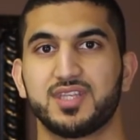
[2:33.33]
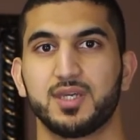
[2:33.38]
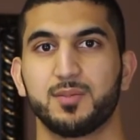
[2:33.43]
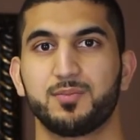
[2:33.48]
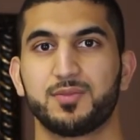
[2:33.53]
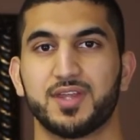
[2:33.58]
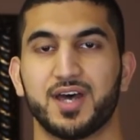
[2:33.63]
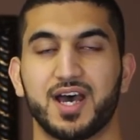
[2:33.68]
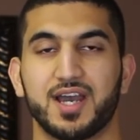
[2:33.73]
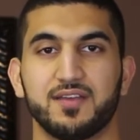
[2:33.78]
tip
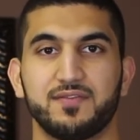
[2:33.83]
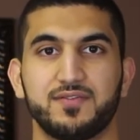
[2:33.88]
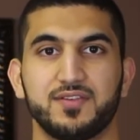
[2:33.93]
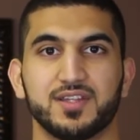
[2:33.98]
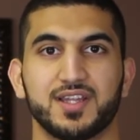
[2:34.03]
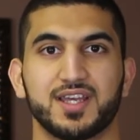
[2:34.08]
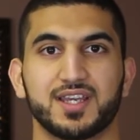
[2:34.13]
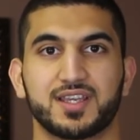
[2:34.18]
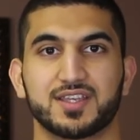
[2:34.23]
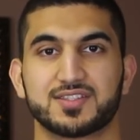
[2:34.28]
that I
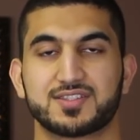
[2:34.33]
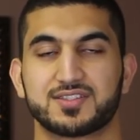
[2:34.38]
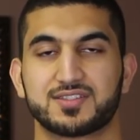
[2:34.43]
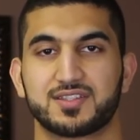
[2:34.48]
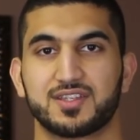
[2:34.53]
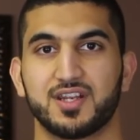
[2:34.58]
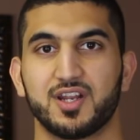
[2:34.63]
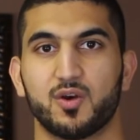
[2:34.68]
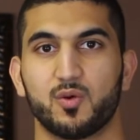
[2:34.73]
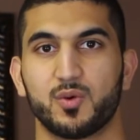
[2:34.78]
feel like is
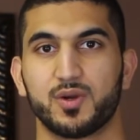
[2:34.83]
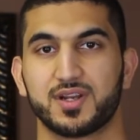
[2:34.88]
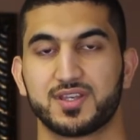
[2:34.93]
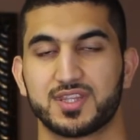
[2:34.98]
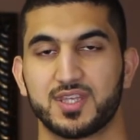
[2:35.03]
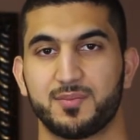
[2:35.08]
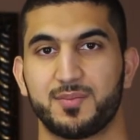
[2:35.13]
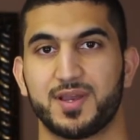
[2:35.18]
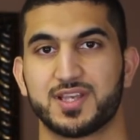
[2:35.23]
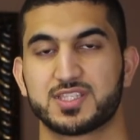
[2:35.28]
going to work
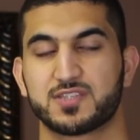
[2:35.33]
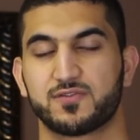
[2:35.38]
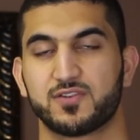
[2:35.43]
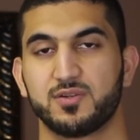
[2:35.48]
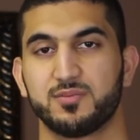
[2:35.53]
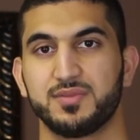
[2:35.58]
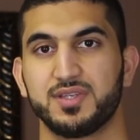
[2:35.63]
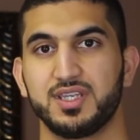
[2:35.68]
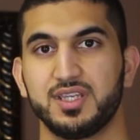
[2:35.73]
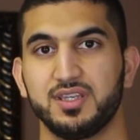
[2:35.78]
the best
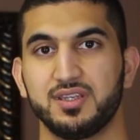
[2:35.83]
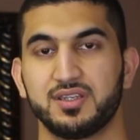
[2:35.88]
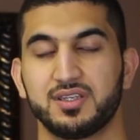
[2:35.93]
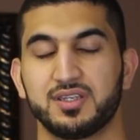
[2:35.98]
for me